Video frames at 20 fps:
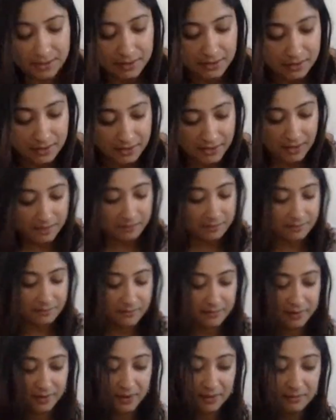I'm
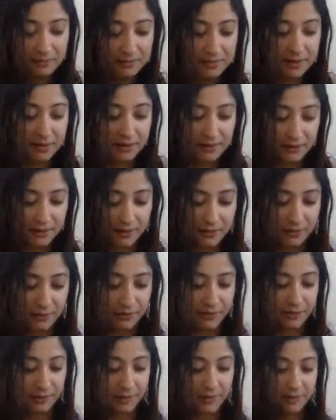like all over the
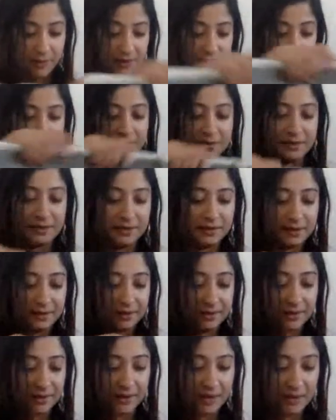place,
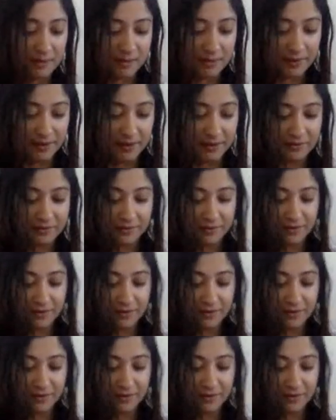I believe,